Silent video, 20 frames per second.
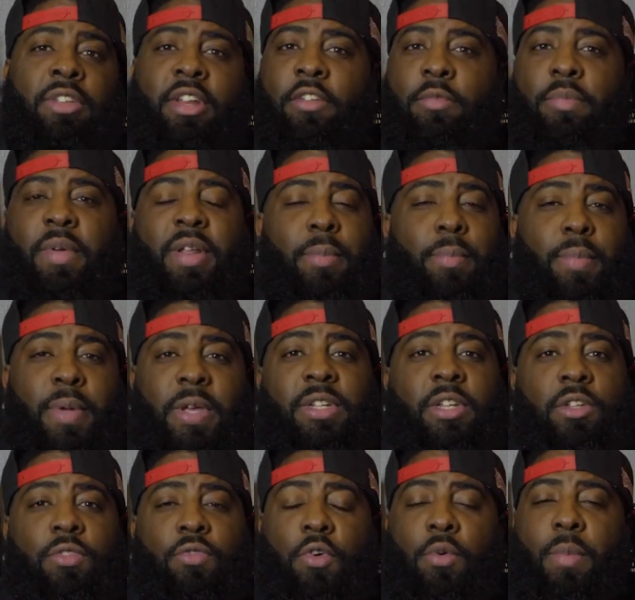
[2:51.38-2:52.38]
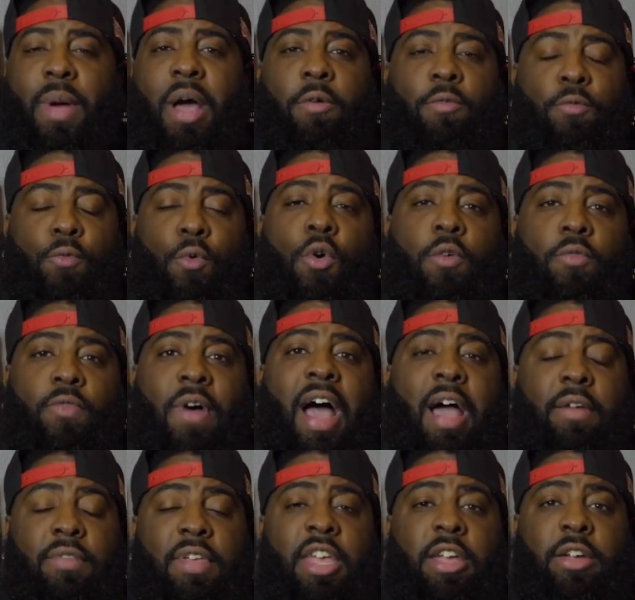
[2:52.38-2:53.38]
and they've been in business for about 4 or
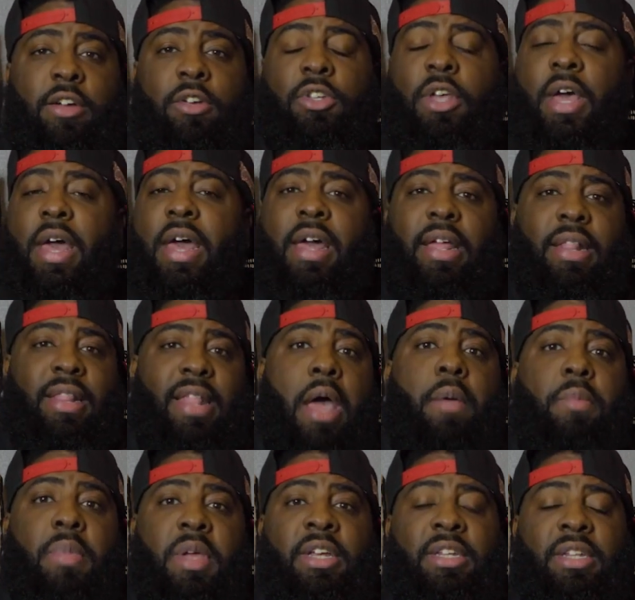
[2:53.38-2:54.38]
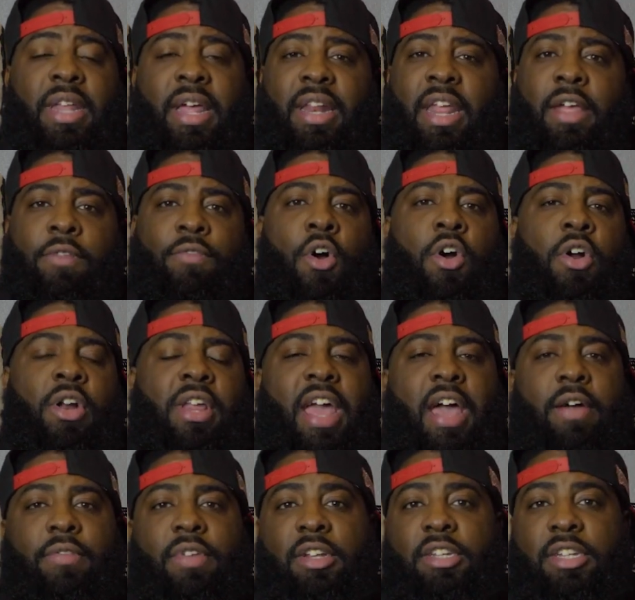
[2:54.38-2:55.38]
5 years. That means that they've already
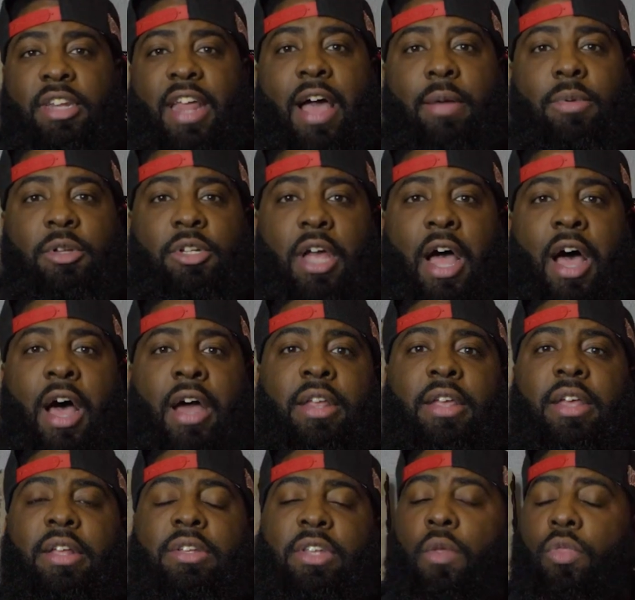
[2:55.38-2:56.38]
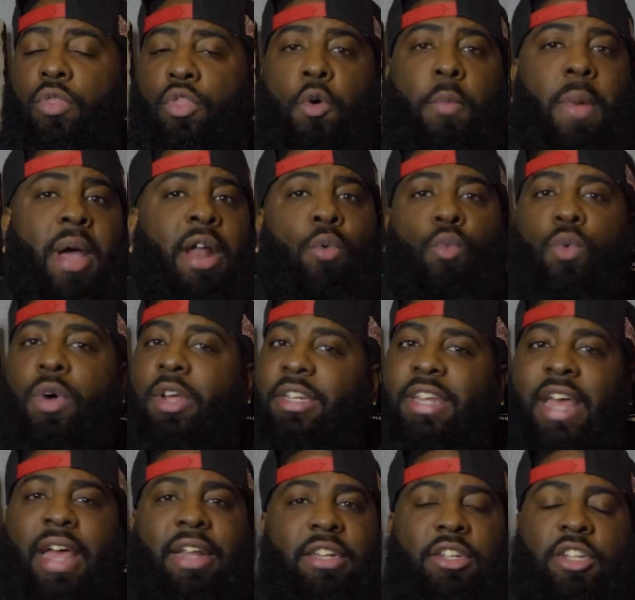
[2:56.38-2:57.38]
have an established audience. No matter what
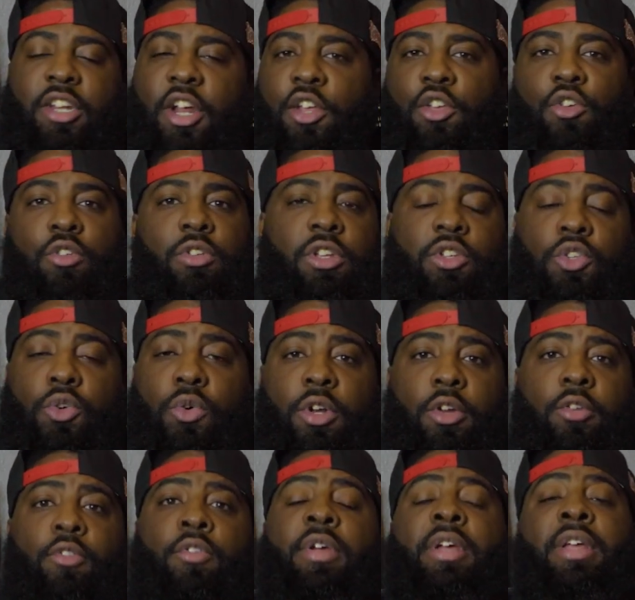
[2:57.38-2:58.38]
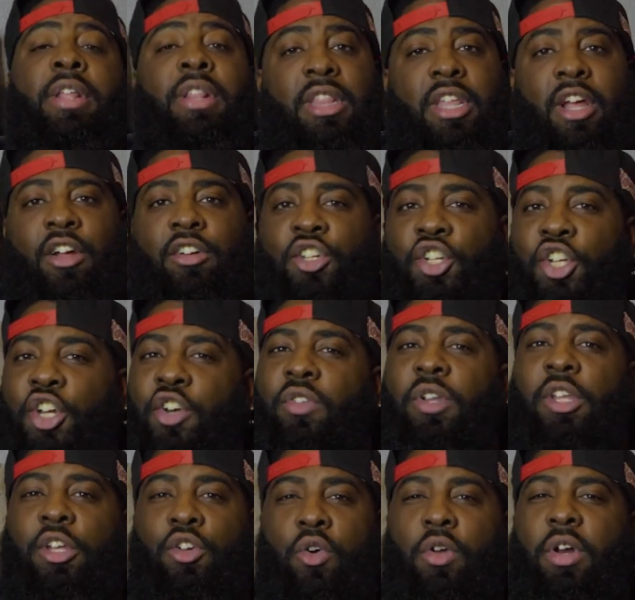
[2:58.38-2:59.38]
tactics they're using to a degree, they're
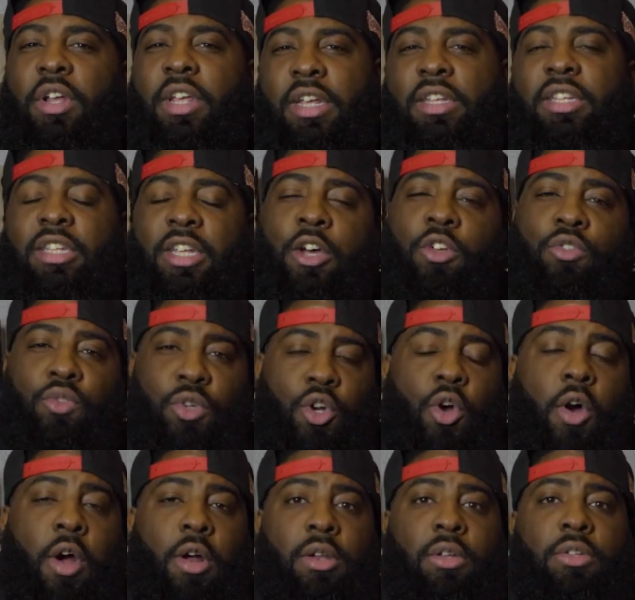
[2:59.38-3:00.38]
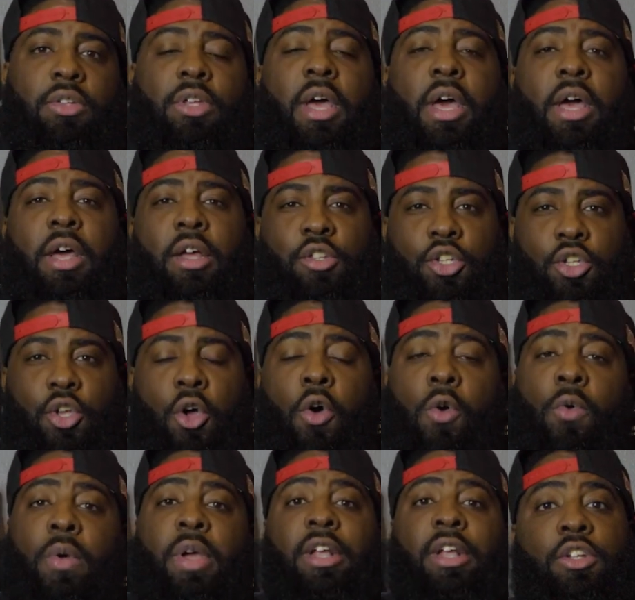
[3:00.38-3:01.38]
generally going to get sales regardless.
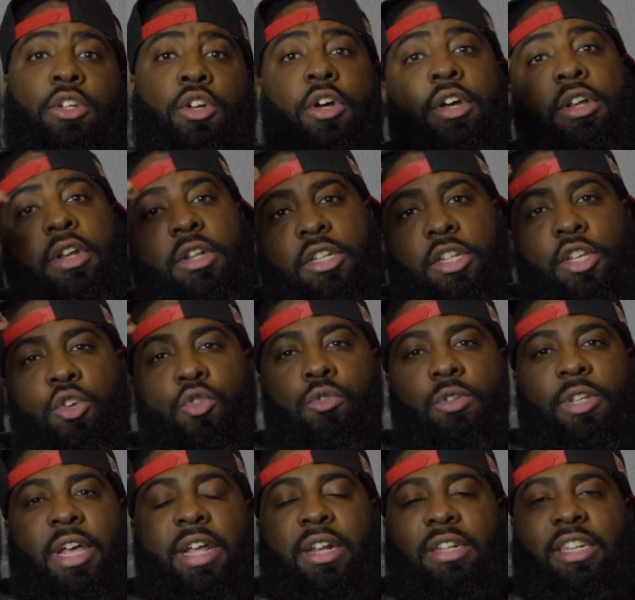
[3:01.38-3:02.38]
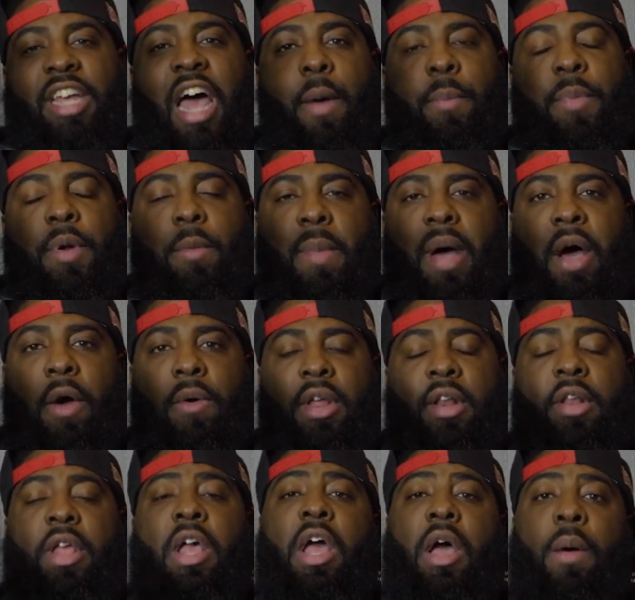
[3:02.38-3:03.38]
So good to see who's at the top of the
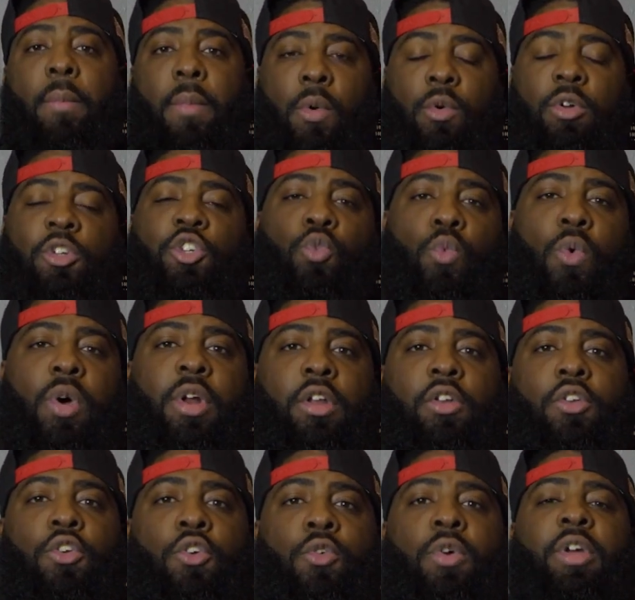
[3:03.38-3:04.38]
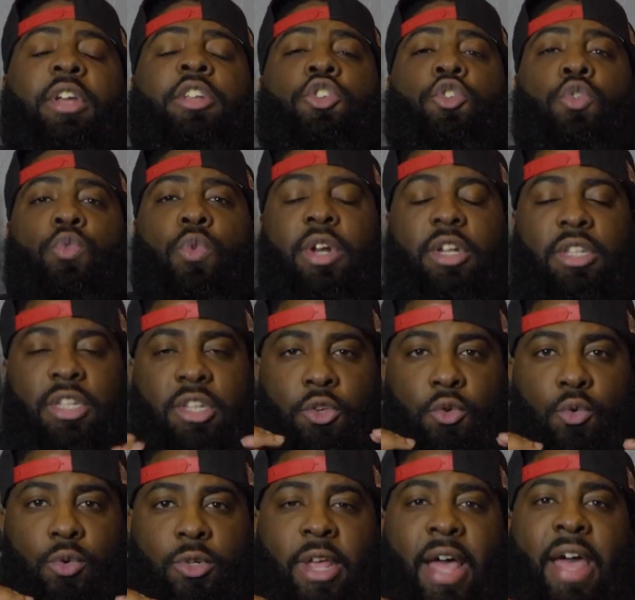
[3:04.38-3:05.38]
mountain, but what you want to do is you want to see
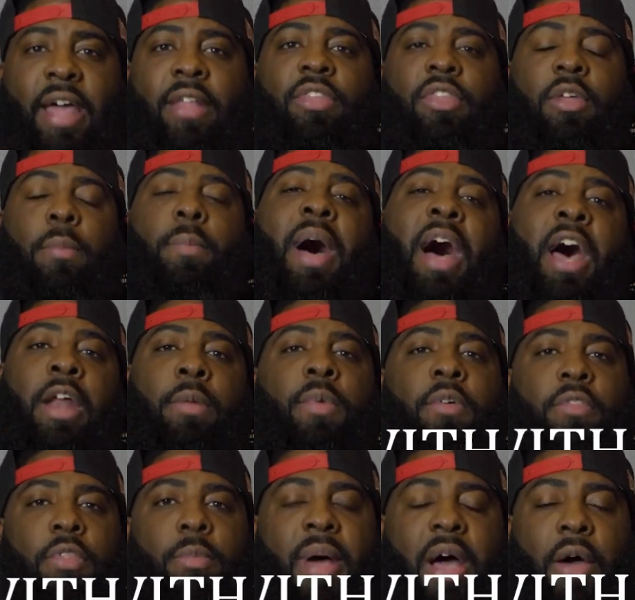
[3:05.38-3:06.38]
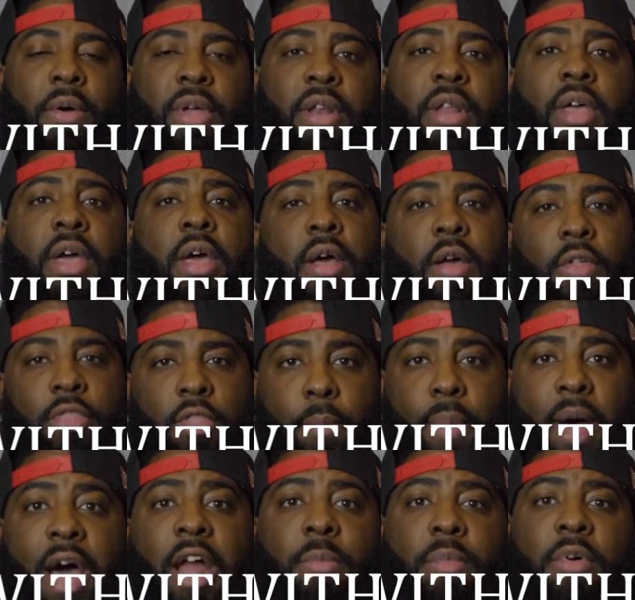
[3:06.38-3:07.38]
who's at the bottom of the mountain. The
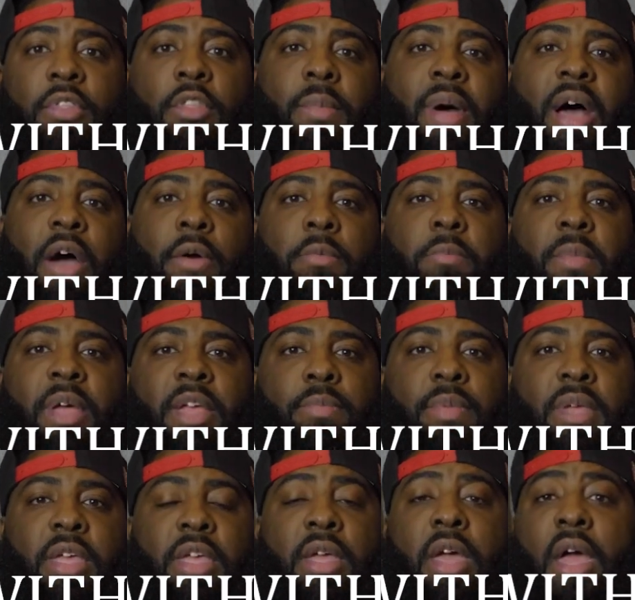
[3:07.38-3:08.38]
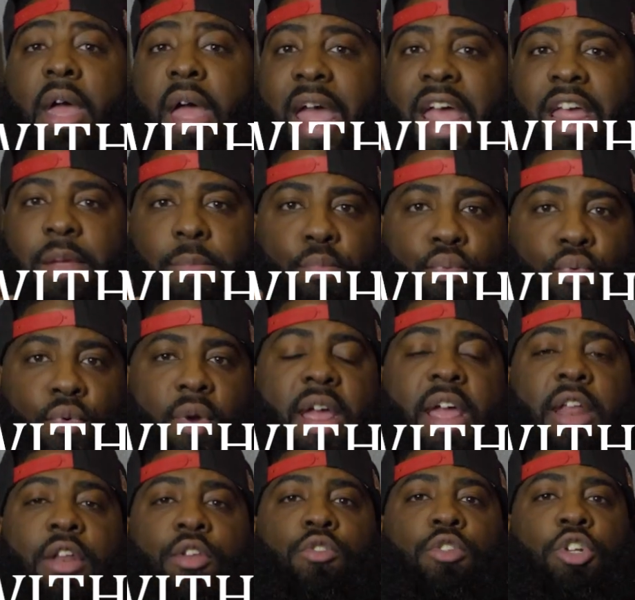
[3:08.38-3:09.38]
bottom of the mountain may be a
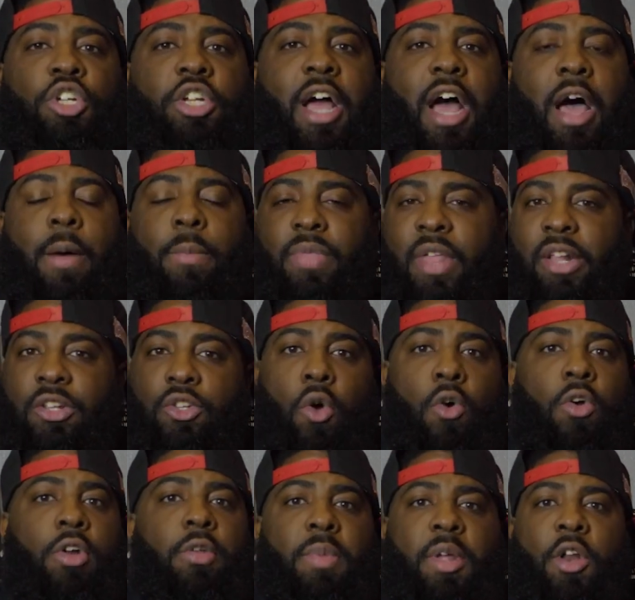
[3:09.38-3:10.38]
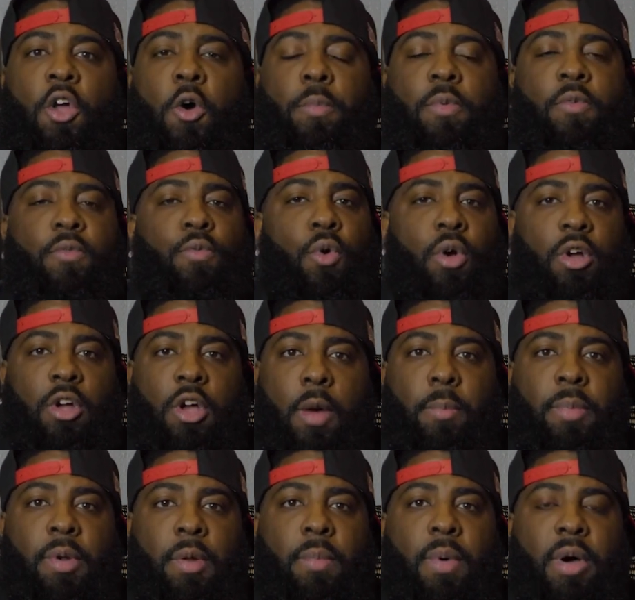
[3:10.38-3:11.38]
brand new shop that's only been open for a
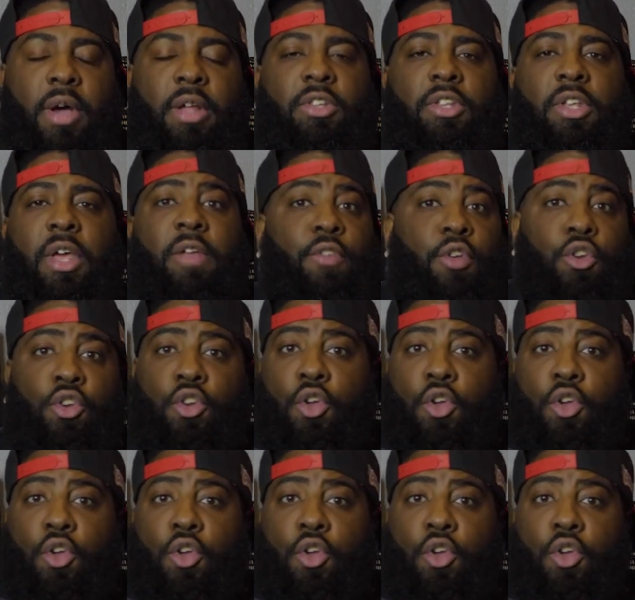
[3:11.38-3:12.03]
couple of months. If you